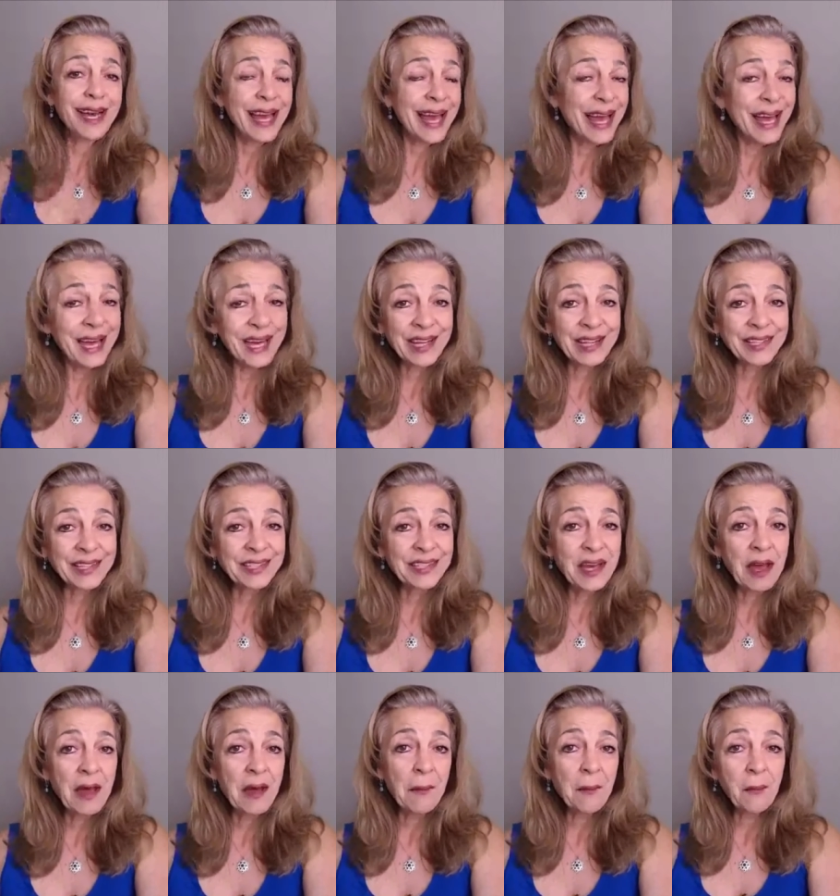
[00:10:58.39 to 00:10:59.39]

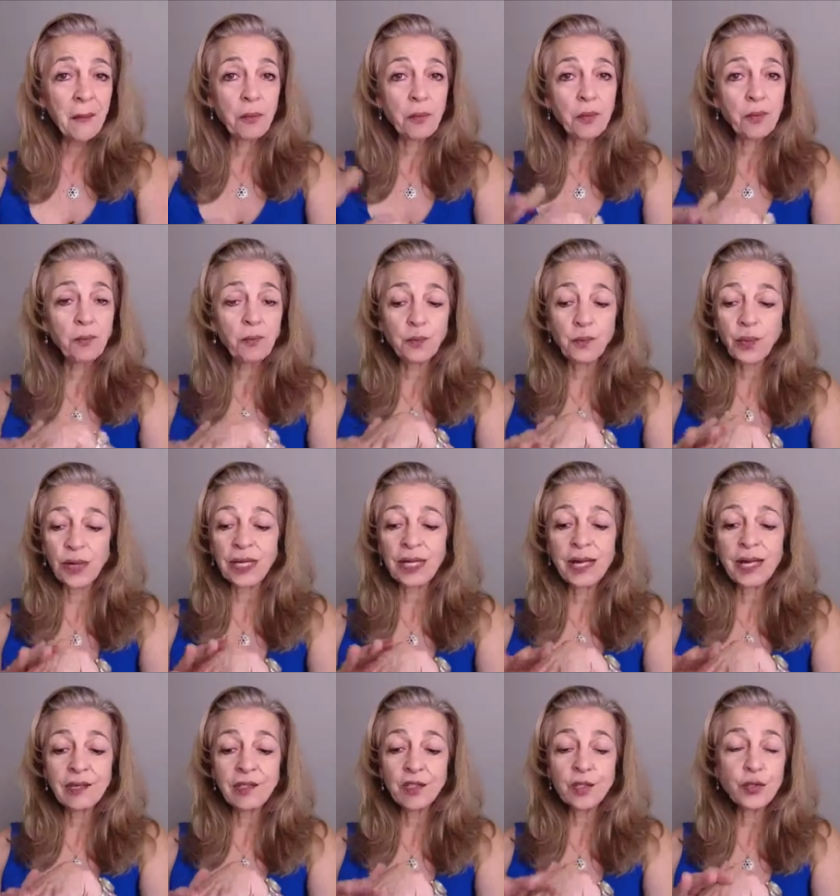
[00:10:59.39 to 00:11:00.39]
and bring
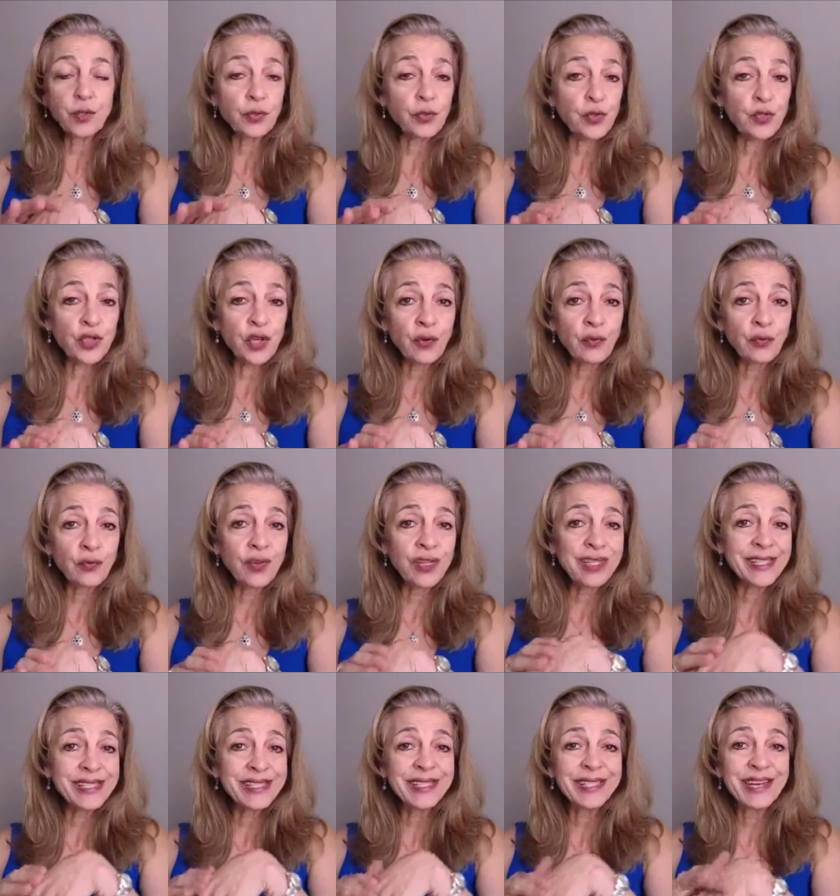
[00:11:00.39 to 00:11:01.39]
it to
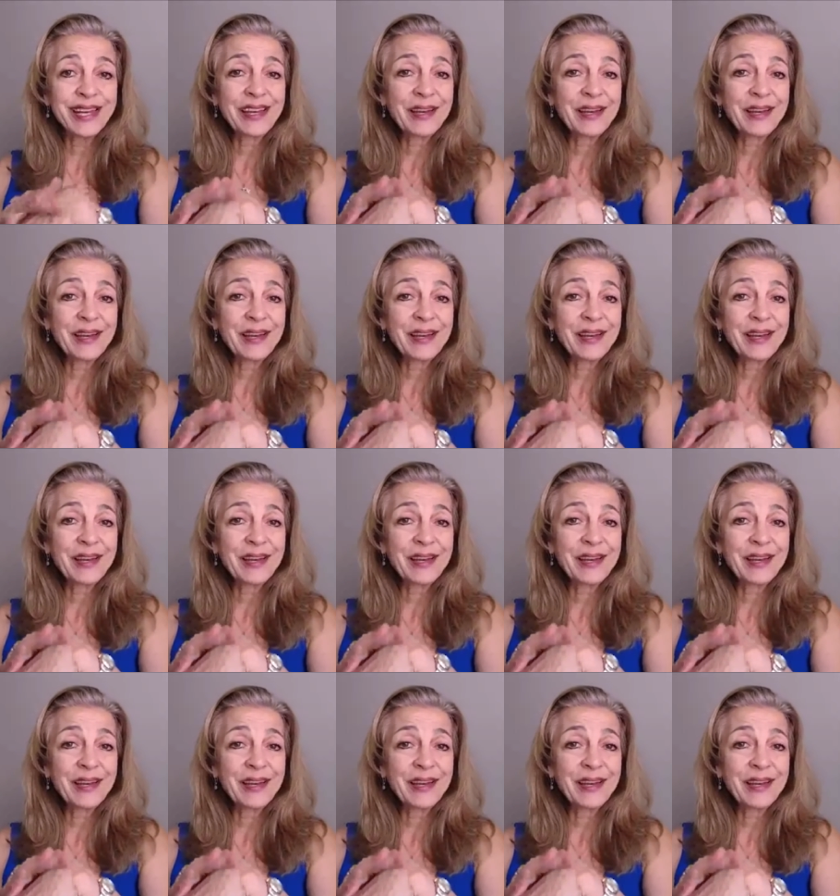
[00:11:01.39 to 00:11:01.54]
surface